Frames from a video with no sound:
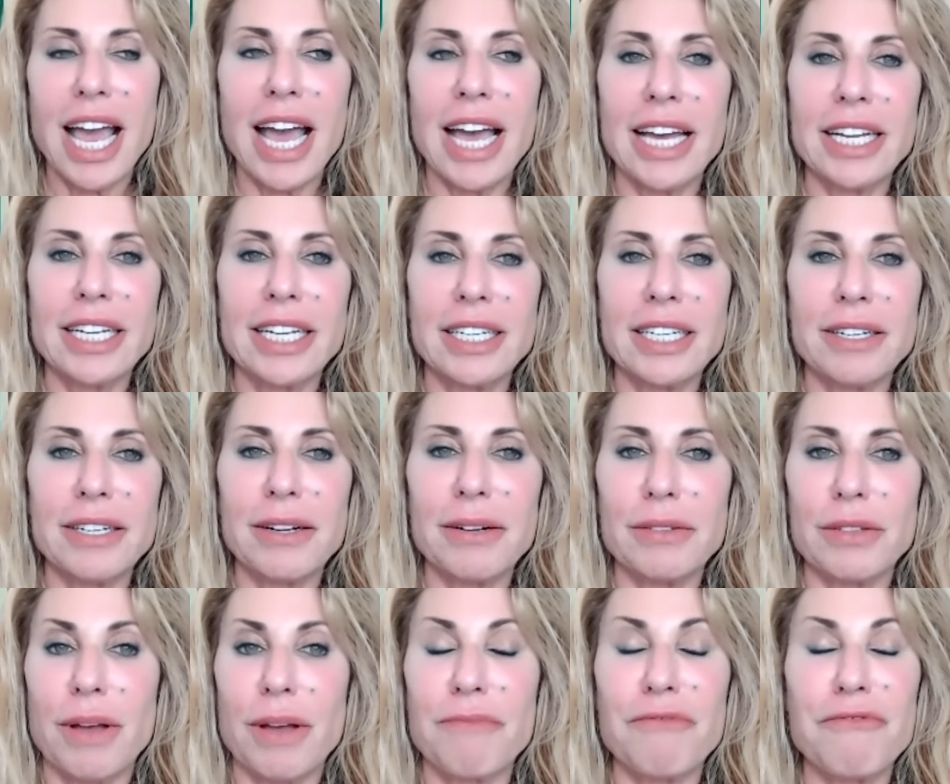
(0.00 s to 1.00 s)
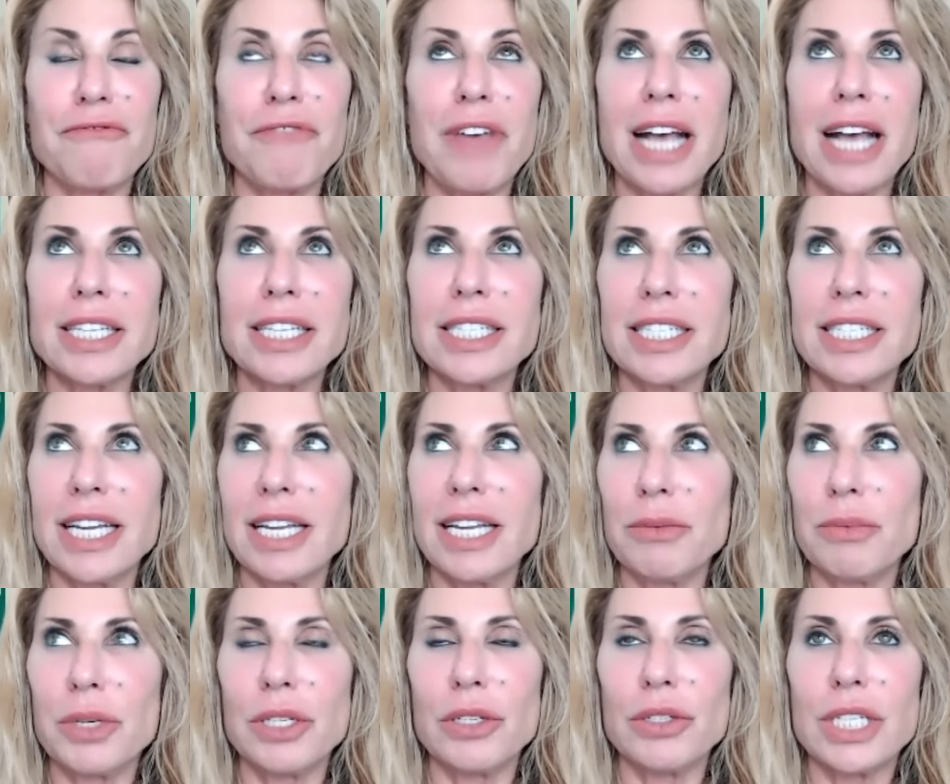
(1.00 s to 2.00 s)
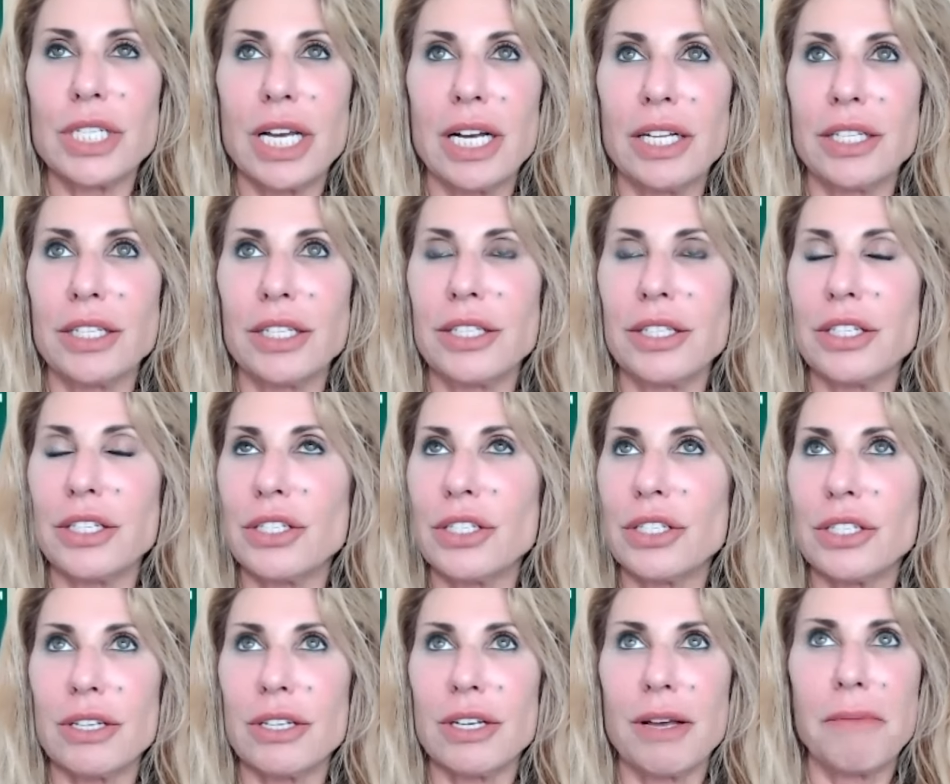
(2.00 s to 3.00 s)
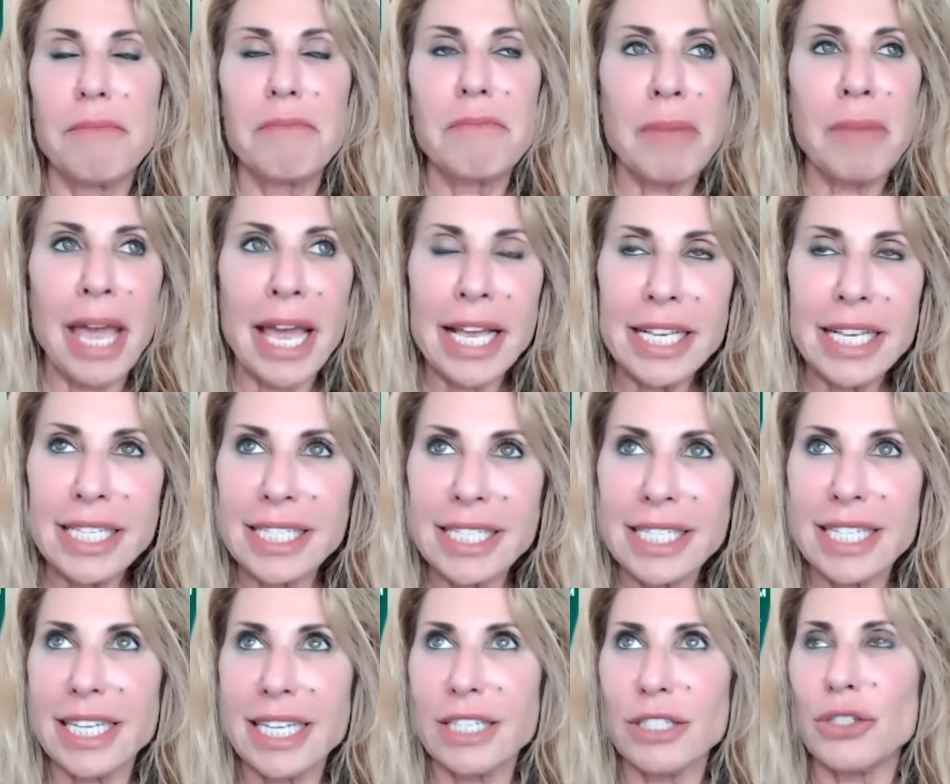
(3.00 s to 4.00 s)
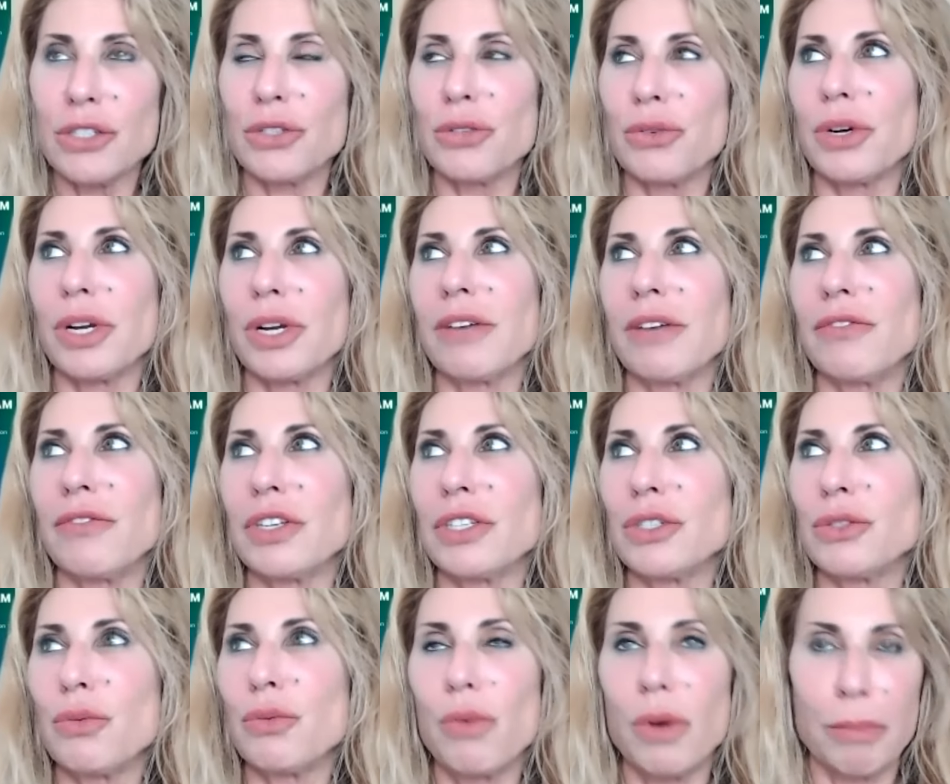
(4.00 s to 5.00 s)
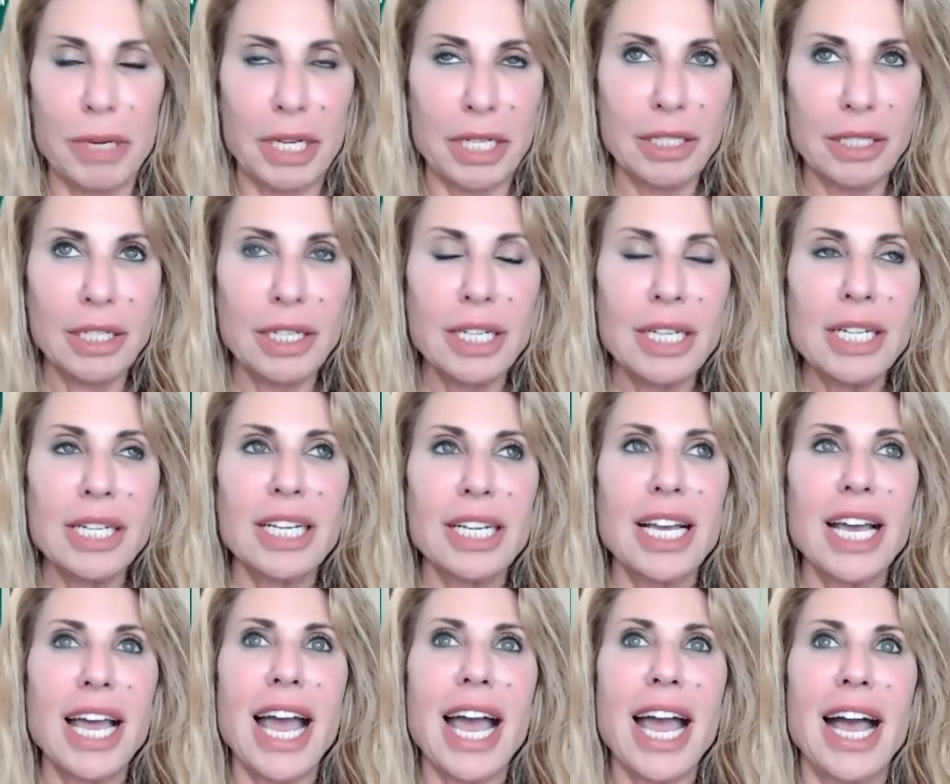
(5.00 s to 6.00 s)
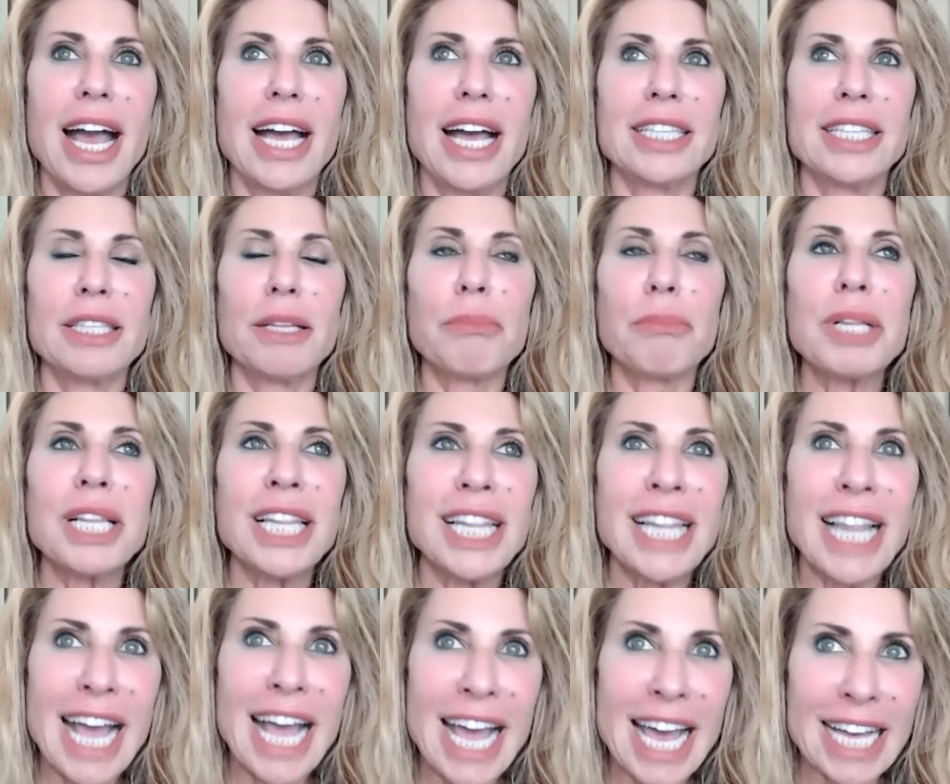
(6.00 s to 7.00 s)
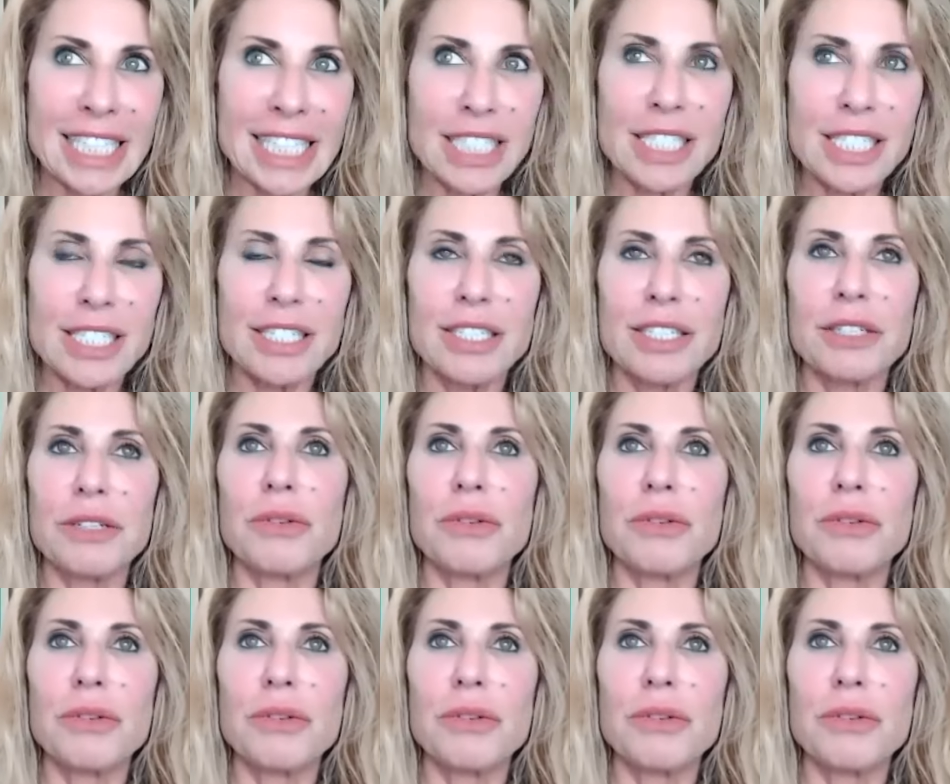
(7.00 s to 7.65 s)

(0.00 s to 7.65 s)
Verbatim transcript: And uh, I'm fascinated when you tell this amazing story of this woman and the plant